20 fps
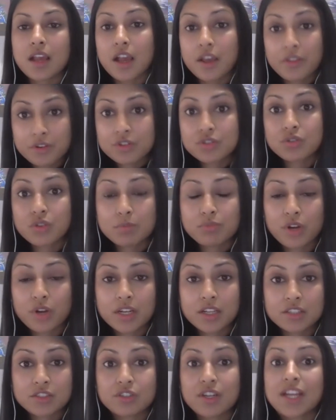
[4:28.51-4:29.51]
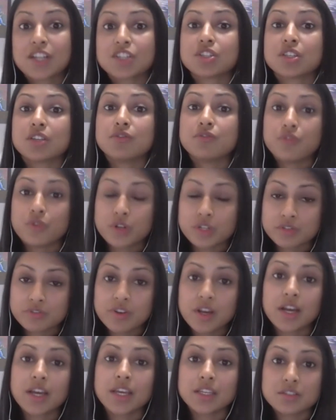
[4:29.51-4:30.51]
other soy products are actually
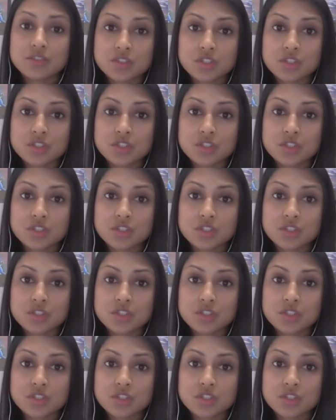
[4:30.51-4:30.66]
fortified.